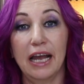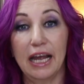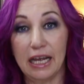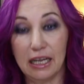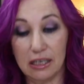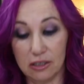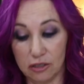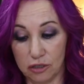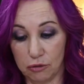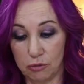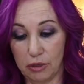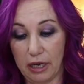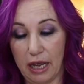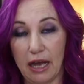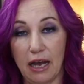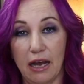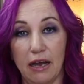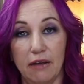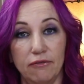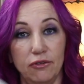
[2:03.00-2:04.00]
and you would
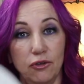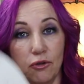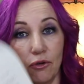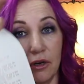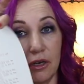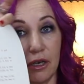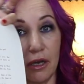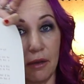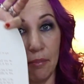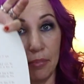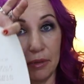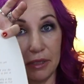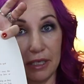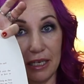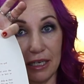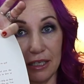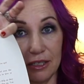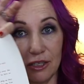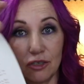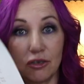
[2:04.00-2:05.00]
have your
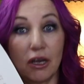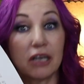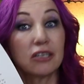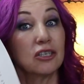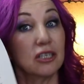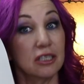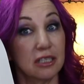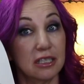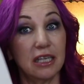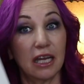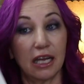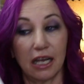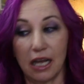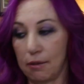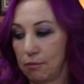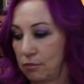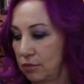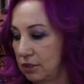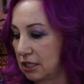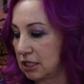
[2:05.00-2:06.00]
complete instructions that
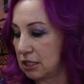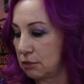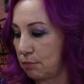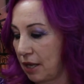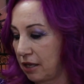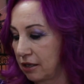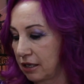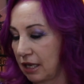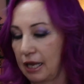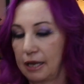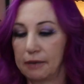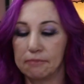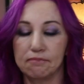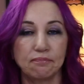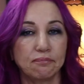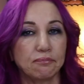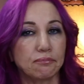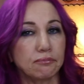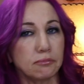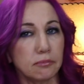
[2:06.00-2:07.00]
come with the spell kit.
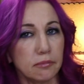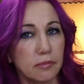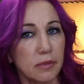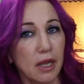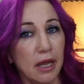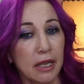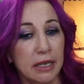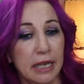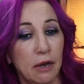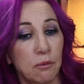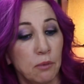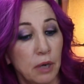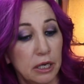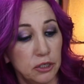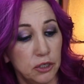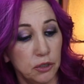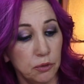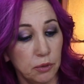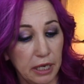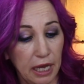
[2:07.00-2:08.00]
Now, what
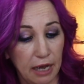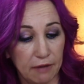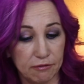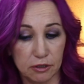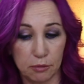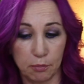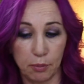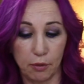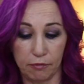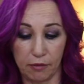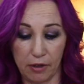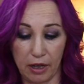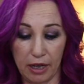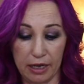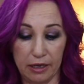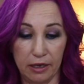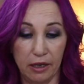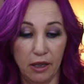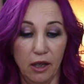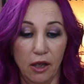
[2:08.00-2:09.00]
you would have to
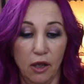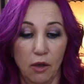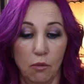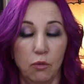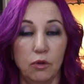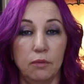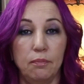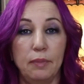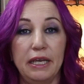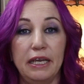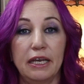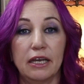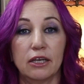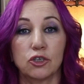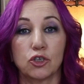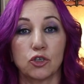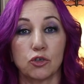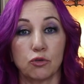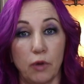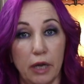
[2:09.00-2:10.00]
provide would be a
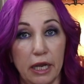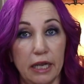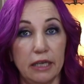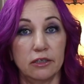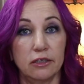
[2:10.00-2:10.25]
tray